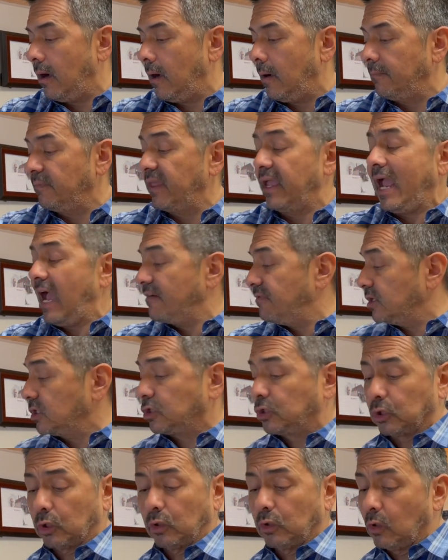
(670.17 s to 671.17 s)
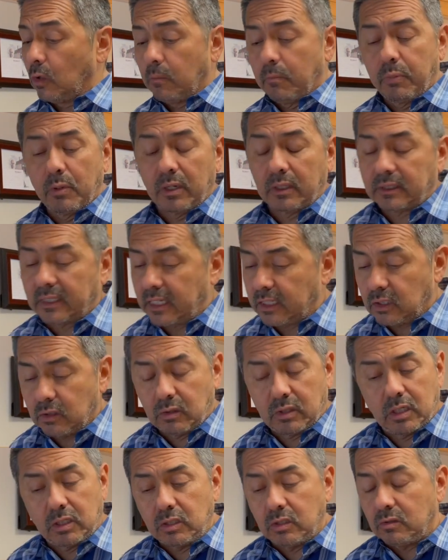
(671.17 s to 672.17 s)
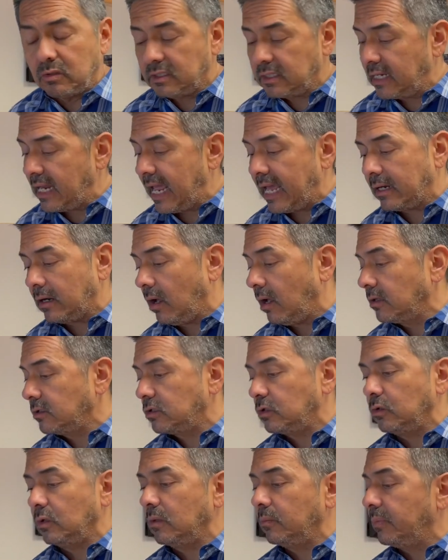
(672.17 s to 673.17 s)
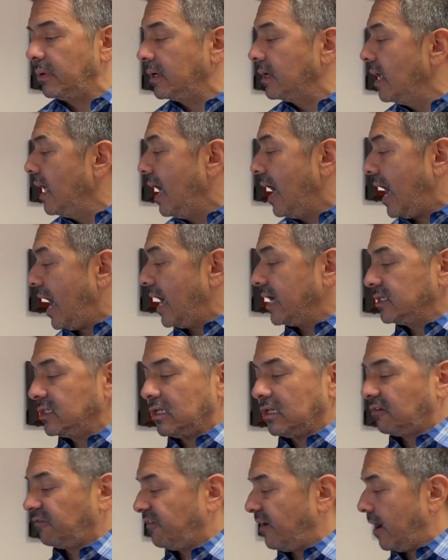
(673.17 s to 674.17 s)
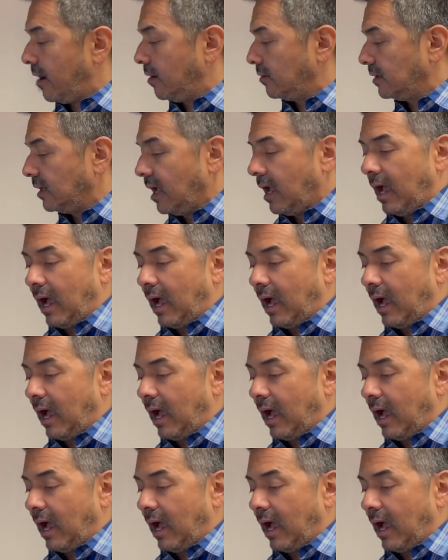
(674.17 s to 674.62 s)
They have a journal book that you can use and add on to it, but I just found